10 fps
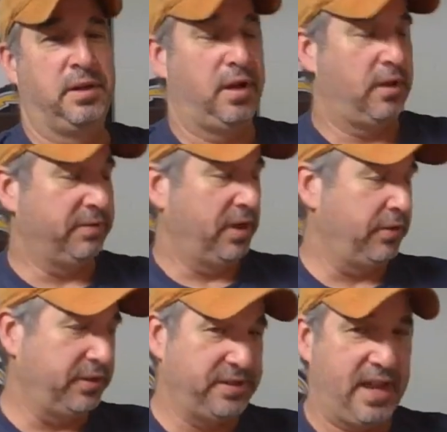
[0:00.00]
Offer
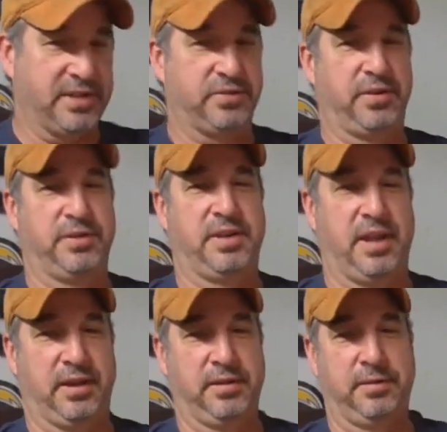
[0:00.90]
healthy snacks throughout the
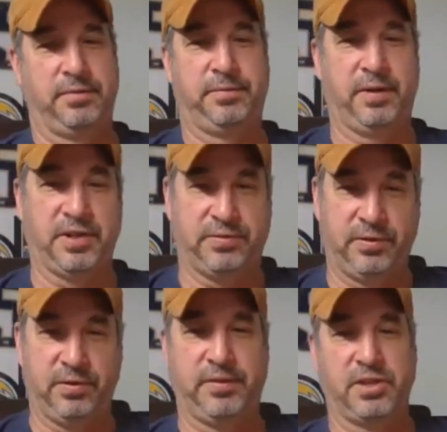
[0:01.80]
day: fresh
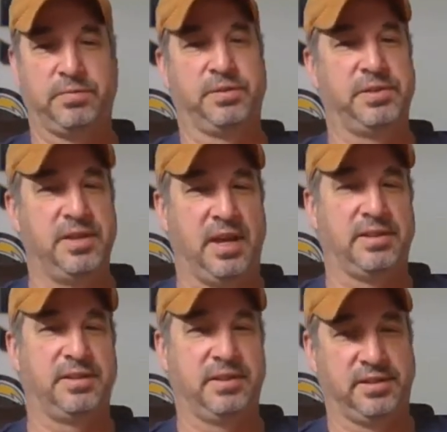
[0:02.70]
fruit, vegetables,
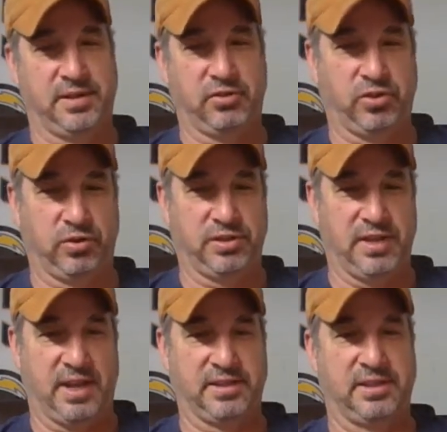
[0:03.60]
nuts instead of sugary
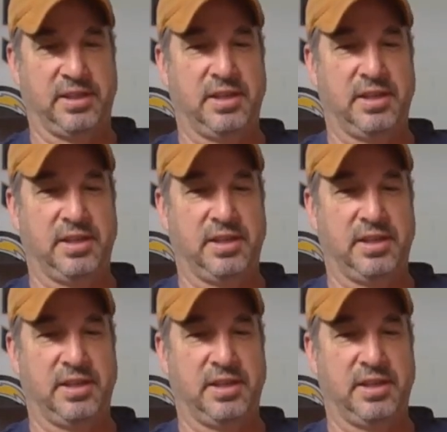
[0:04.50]
snacks.